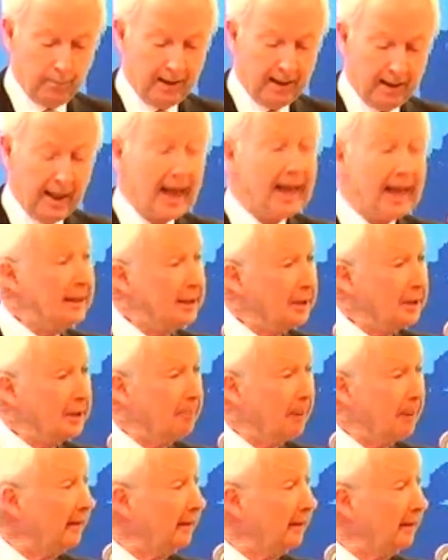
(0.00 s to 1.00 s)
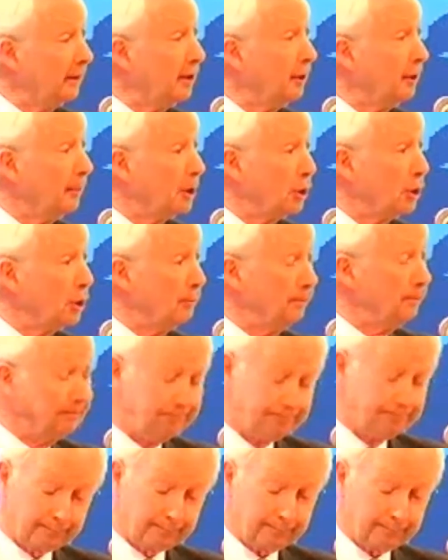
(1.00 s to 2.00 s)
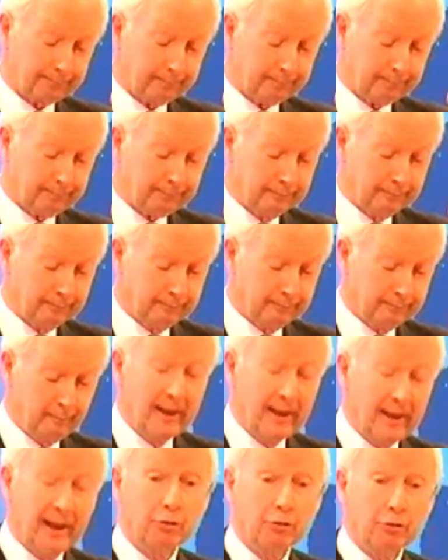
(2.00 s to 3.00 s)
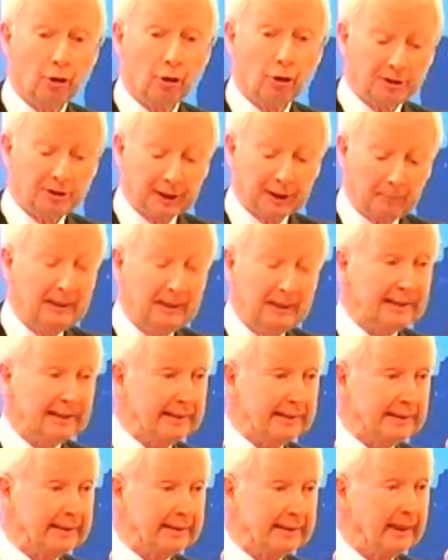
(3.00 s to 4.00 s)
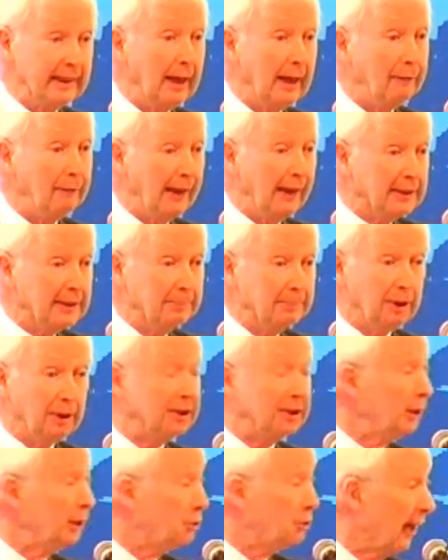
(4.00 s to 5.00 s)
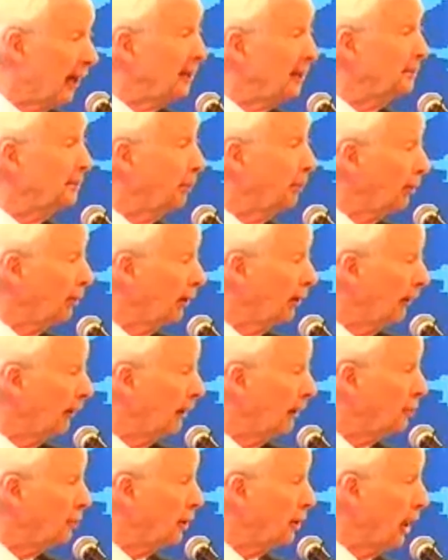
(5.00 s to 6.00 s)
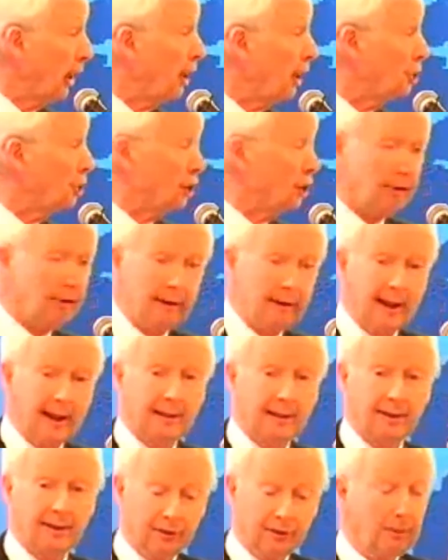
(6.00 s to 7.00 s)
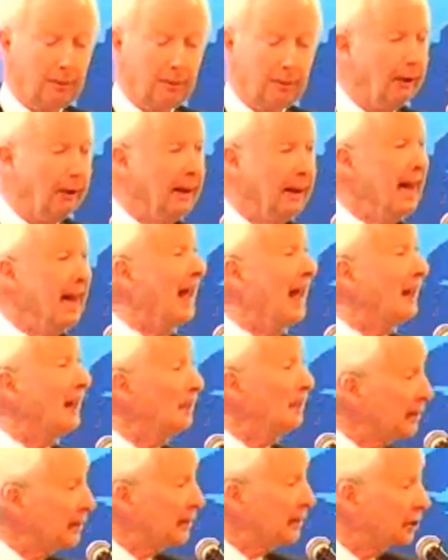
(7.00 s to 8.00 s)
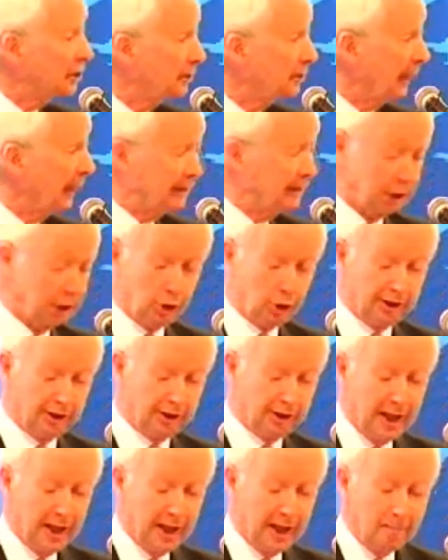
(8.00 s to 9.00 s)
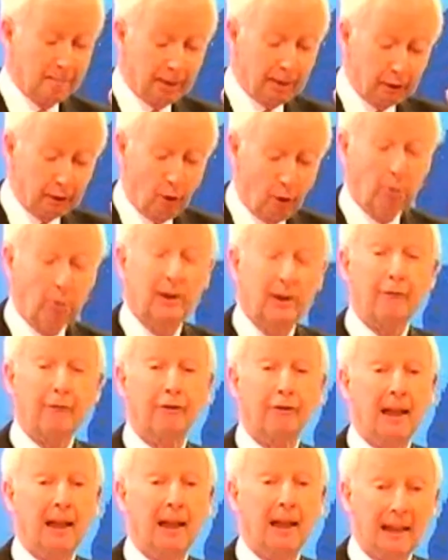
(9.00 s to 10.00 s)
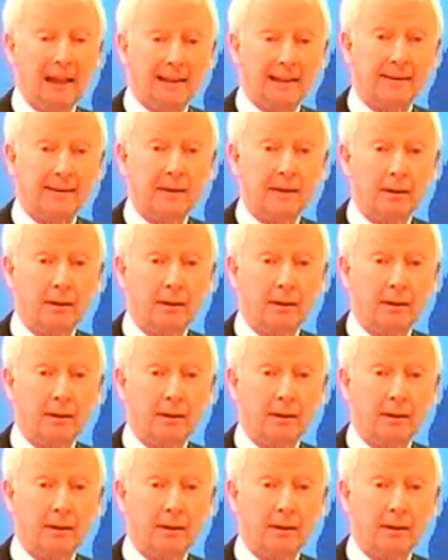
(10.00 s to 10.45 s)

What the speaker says: An independent commission. It draws up lists of experts in transport or education or health and so on, and the minister makes the choice, but only from a list.